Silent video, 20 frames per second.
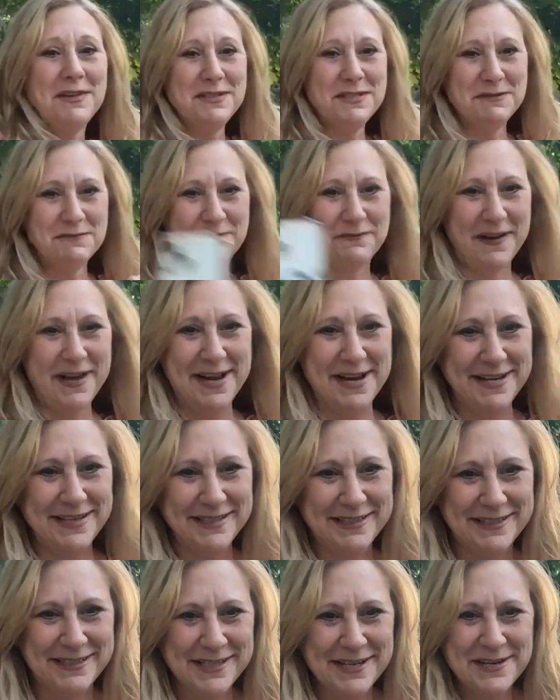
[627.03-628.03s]

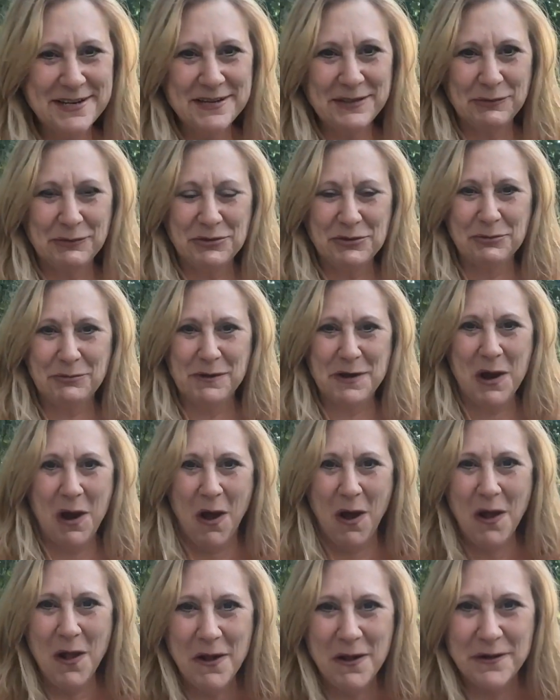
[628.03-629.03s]
device, which we
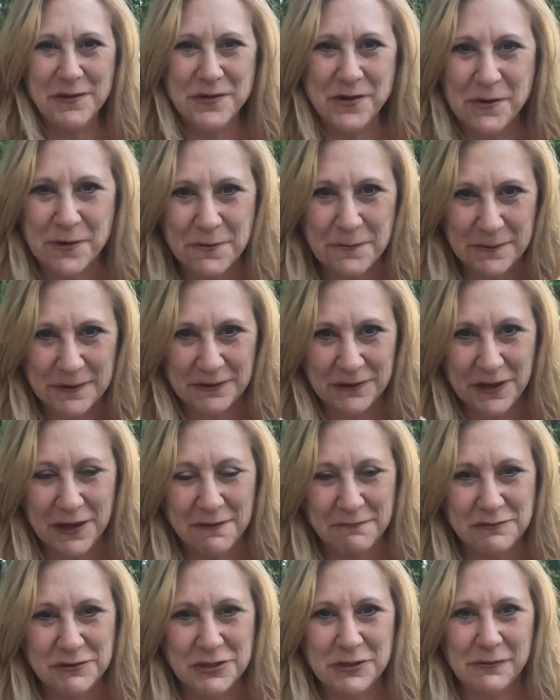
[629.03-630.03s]
all know we
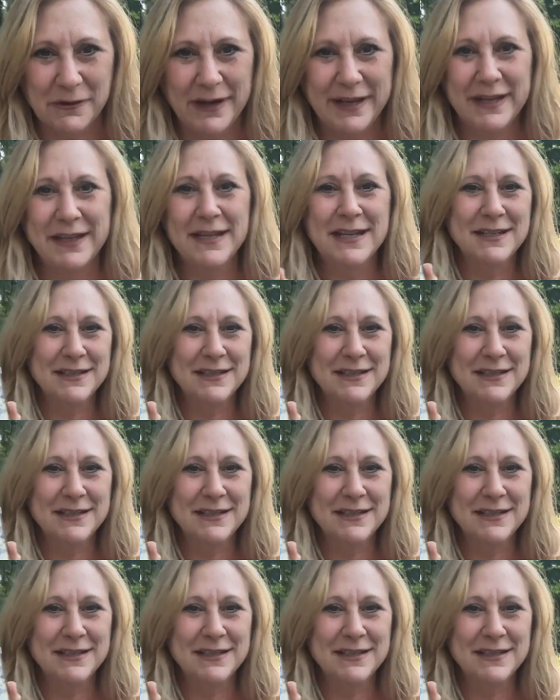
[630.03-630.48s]
love doing.